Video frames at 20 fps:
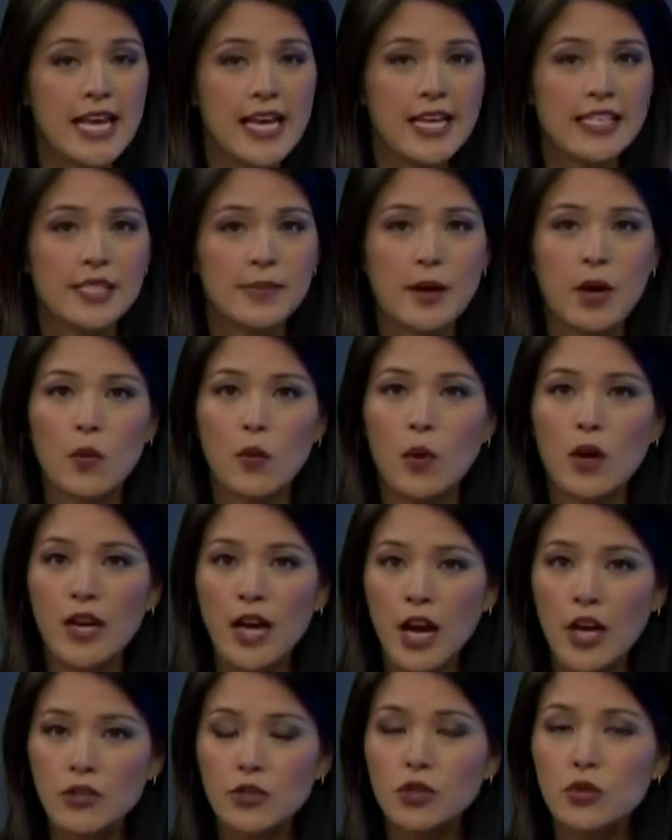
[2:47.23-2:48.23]
It's about
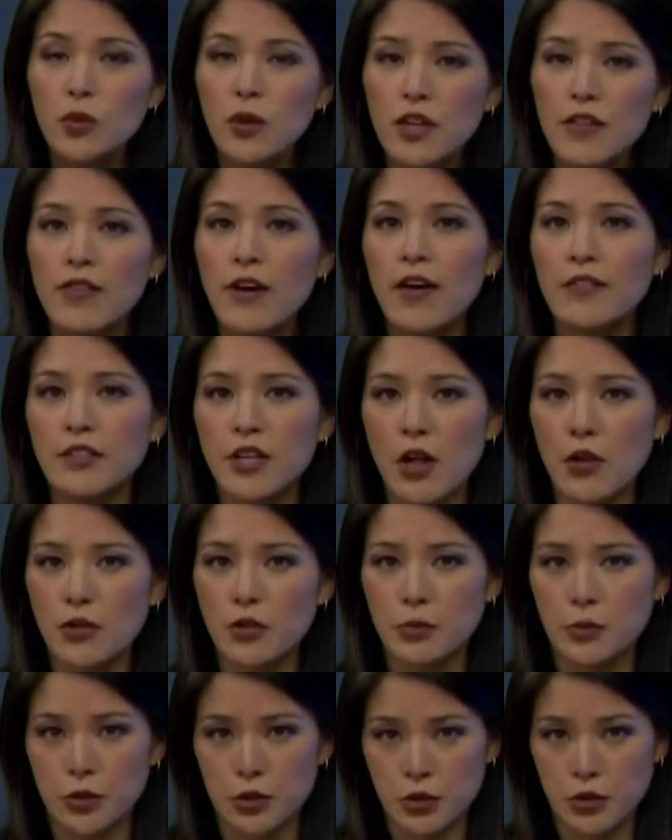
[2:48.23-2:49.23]

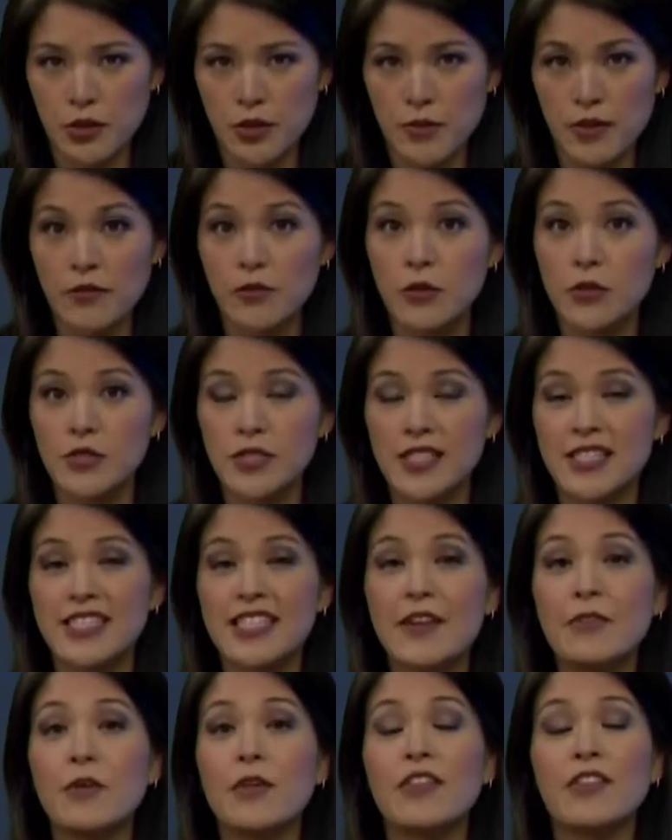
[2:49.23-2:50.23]
$125 per treatment versus
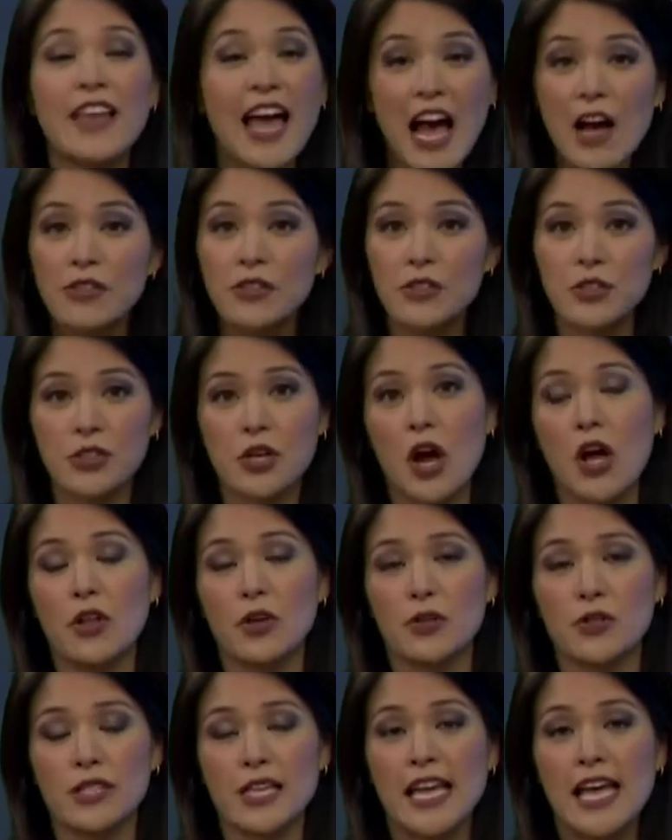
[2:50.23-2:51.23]
several thousand
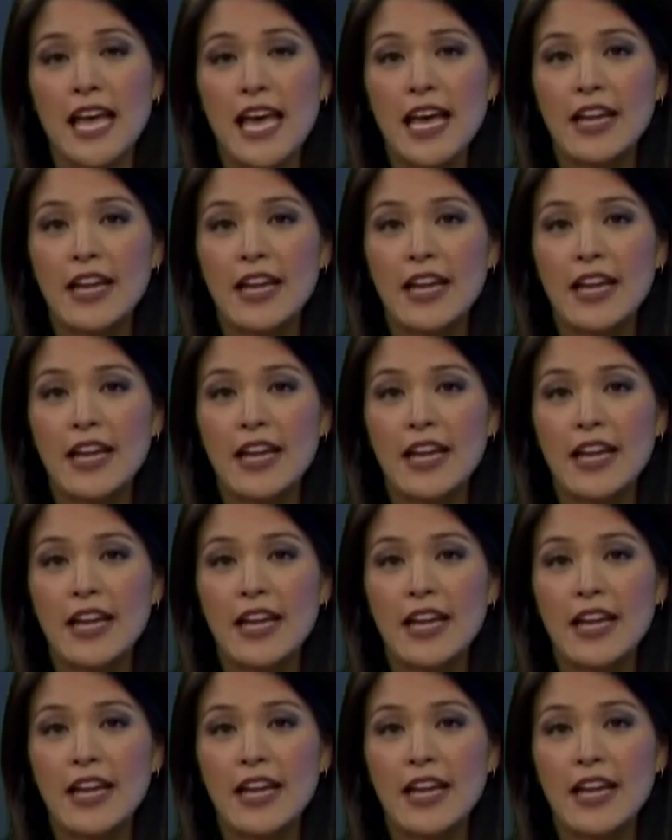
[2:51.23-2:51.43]
dollars.